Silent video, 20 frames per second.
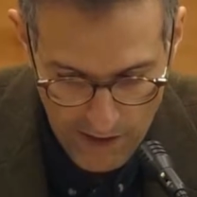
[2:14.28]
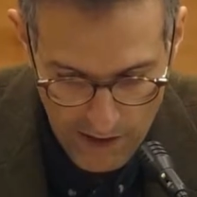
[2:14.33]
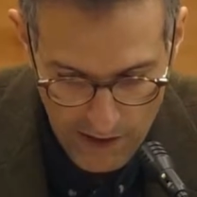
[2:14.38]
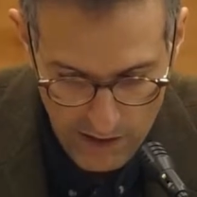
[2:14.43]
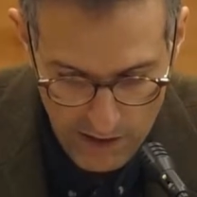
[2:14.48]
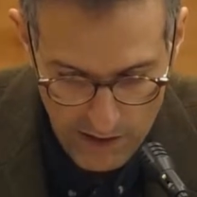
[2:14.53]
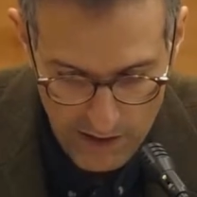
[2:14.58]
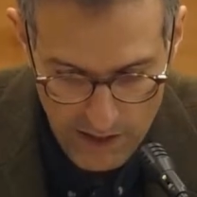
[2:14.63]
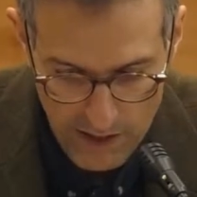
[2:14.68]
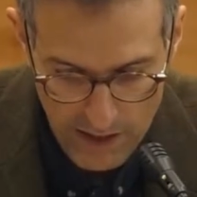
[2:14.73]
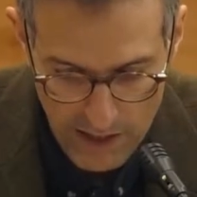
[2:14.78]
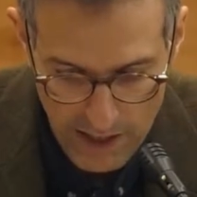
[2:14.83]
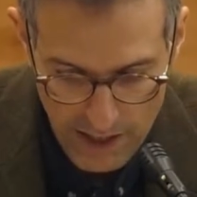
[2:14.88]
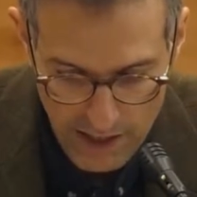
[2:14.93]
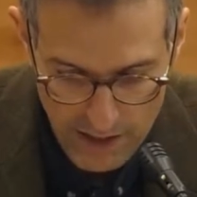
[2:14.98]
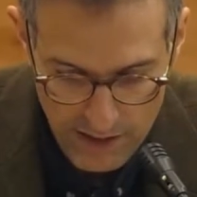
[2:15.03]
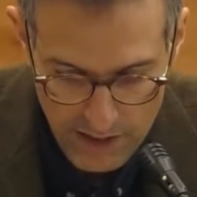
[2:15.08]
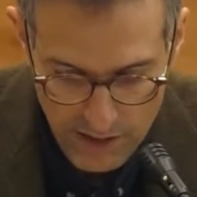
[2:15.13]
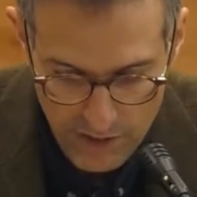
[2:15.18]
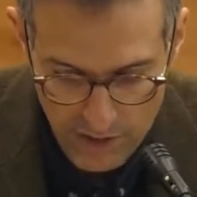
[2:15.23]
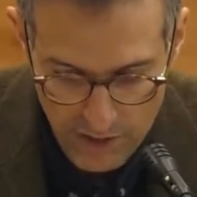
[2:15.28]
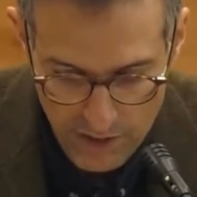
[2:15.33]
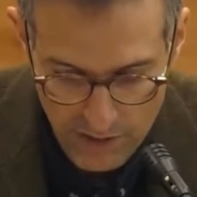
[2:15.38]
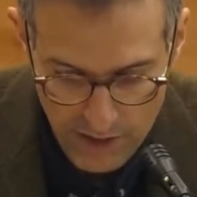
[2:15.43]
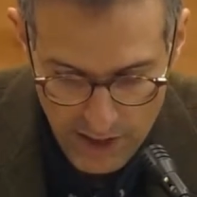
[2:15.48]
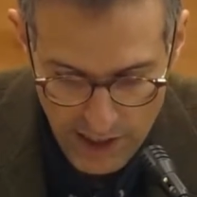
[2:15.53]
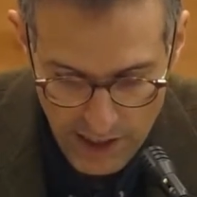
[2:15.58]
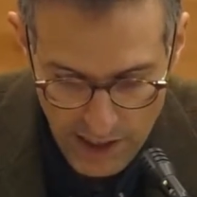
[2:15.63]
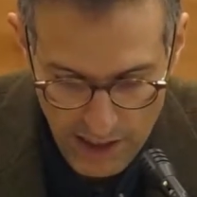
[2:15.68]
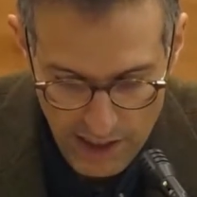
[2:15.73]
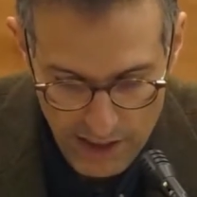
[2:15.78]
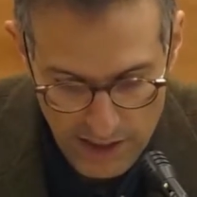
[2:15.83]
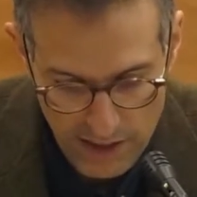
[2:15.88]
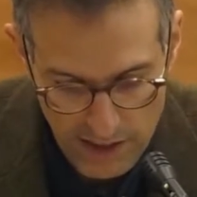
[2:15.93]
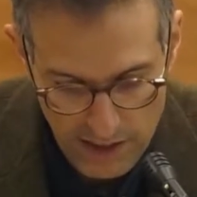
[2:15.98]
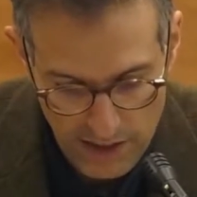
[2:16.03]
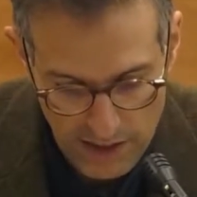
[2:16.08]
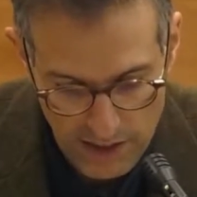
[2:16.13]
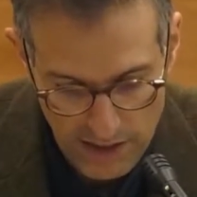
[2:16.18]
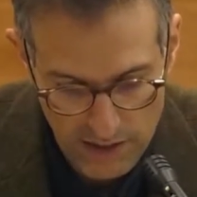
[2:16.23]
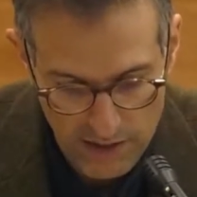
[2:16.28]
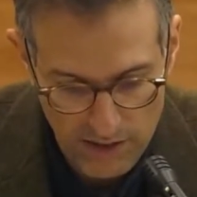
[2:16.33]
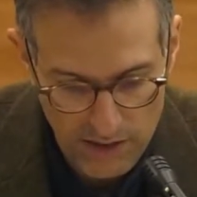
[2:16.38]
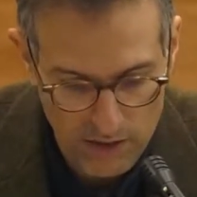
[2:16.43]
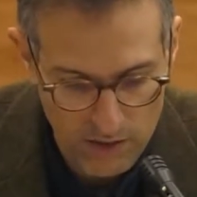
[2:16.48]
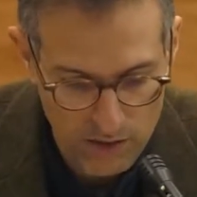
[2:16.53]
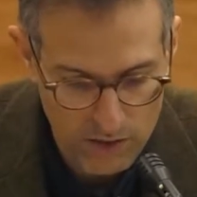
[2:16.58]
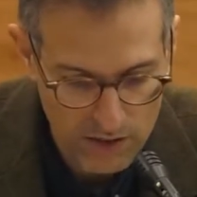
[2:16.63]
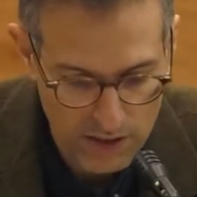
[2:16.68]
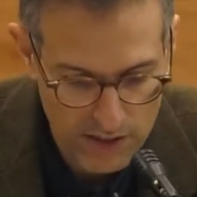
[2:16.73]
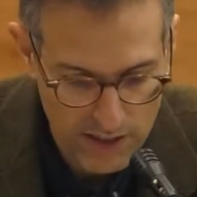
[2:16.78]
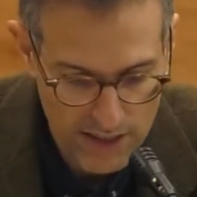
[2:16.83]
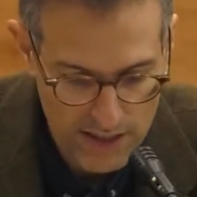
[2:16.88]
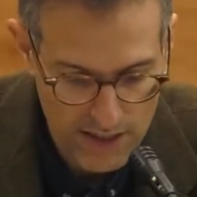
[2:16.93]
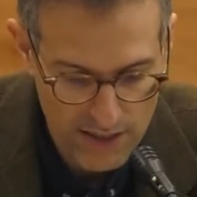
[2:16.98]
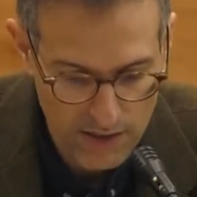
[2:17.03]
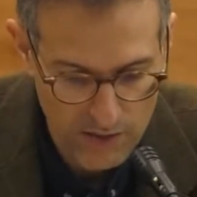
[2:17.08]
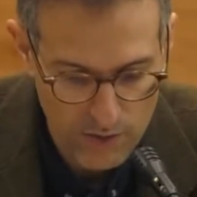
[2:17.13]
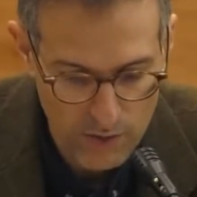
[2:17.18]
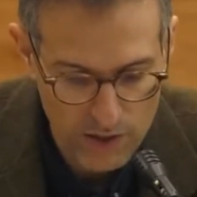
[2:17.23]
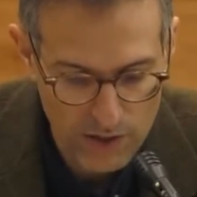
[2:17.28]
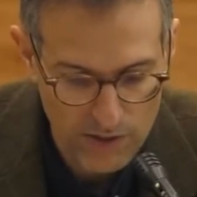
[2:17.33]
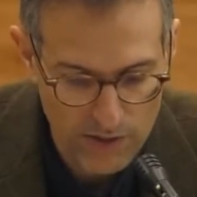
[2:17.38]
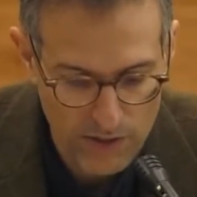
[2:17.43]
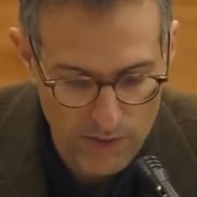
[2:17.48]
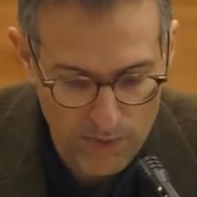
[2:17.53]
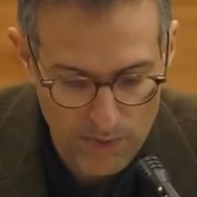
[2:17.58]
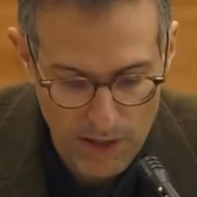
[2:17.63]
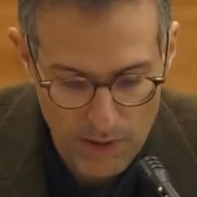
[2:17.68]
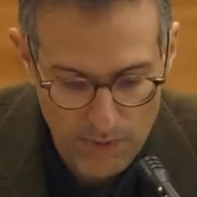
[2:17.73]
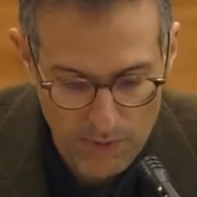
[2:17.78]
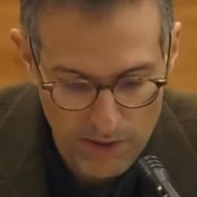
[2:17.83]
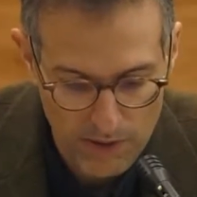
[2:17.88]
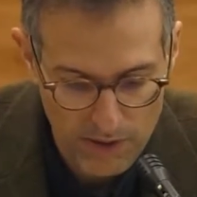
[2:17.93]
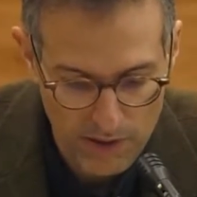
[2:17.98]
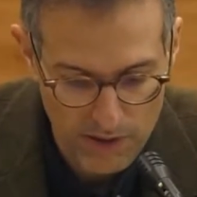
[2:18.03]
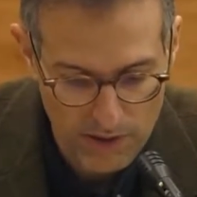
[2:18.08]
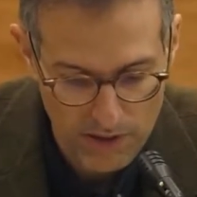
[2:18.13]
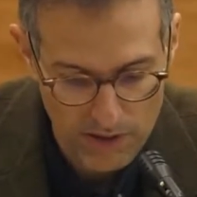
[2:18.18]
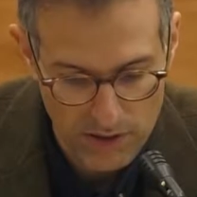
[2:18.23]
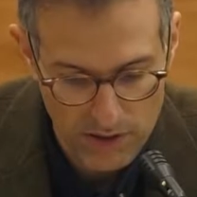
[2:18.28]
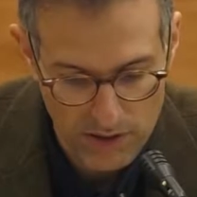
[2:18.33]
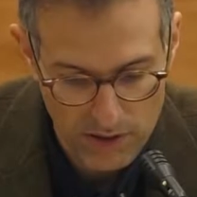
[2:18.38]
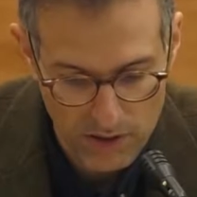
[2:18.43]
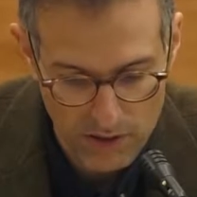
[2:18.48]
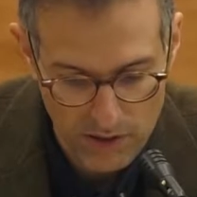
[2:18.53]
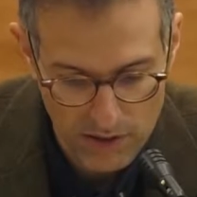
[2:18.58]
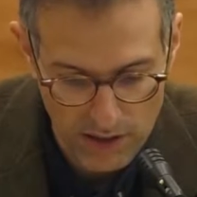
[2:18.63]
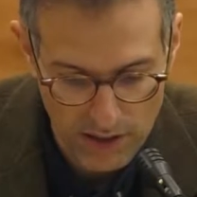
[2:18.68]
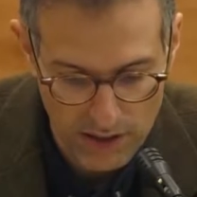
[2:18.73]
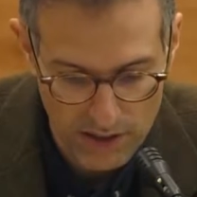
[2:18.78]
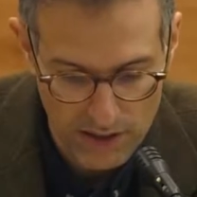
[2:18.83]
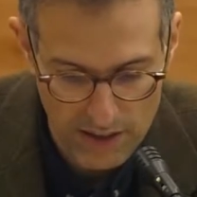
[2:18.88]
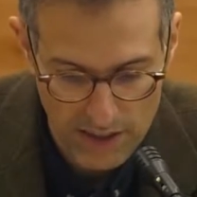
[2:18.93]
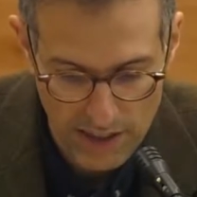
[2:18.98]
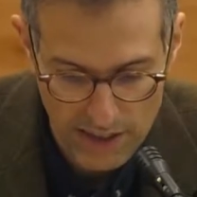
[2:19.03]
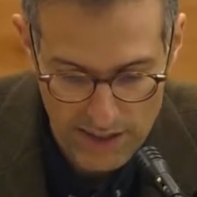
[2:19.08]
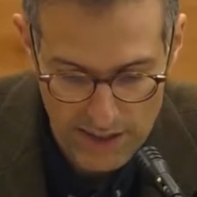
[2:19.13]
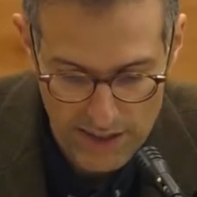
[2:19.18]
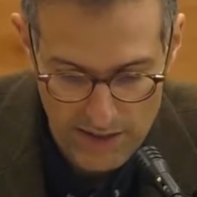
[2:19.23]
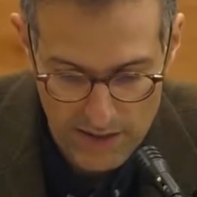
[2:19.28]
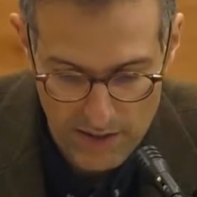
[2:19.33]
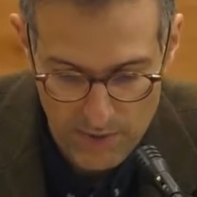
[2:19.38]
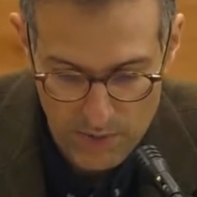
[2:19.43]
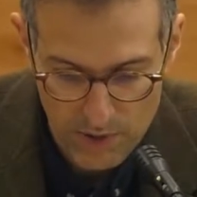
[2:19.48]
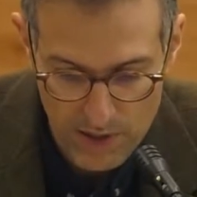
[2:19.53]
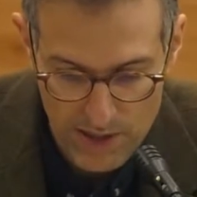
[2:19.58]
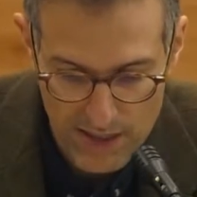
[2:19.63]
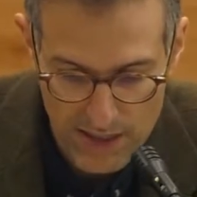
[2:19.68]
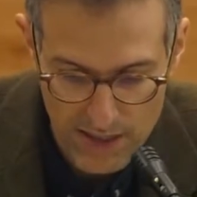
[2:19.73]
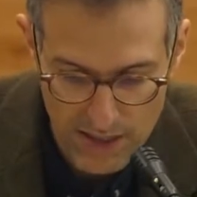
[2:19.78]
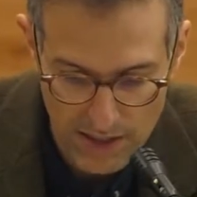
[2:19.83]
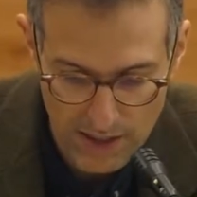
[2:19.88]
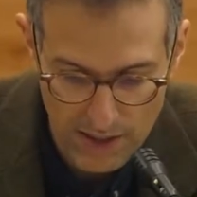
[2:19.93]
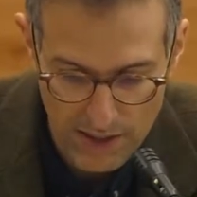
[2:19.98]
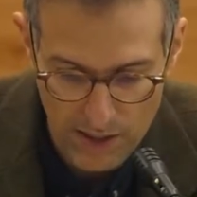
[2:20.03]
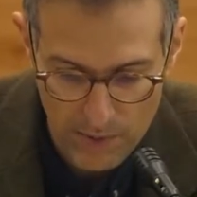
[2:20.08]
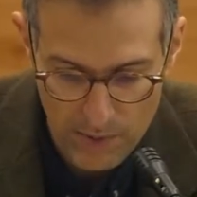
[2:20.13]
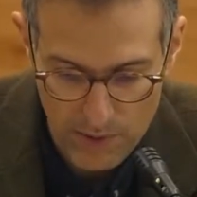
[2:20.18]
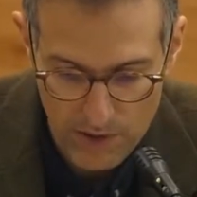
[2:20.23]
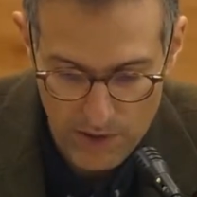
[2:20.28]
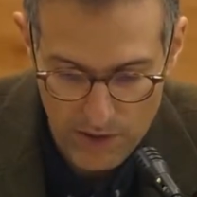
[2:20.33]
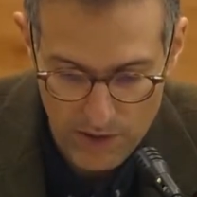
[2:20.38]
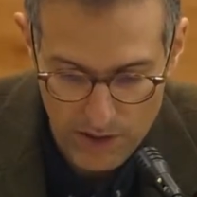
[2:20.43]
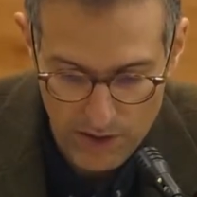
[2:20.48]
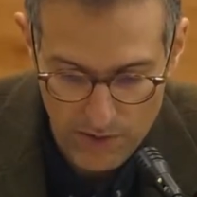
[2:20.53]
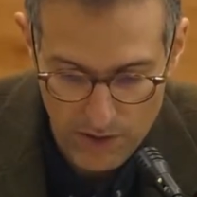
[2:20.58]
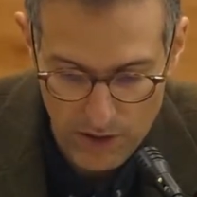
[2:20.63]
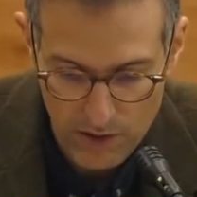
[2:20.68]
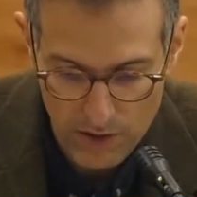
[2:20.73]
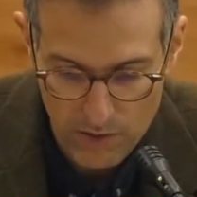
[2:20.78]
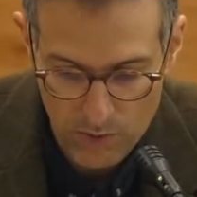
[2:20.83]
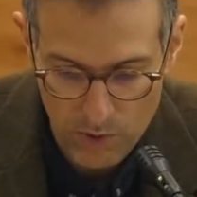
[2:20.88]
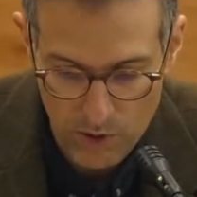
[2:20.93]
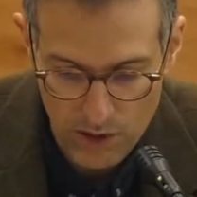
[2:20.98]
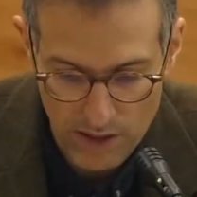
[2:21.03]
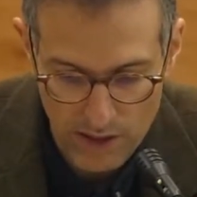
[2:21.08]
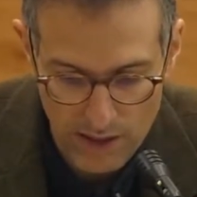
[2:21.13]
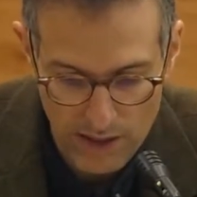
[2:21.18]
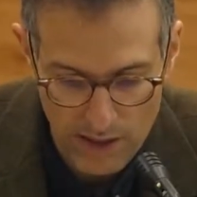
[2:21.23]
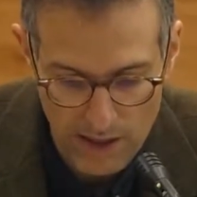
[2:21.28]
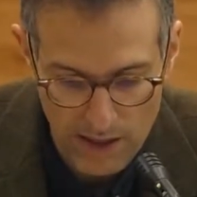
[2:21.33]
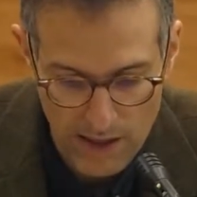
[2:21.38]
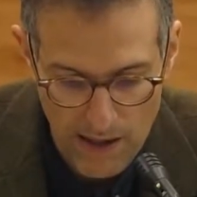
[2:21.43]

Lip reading: In 1858, in the Grundrisse, one of the preparatory texts preceding Capital, Volume 1,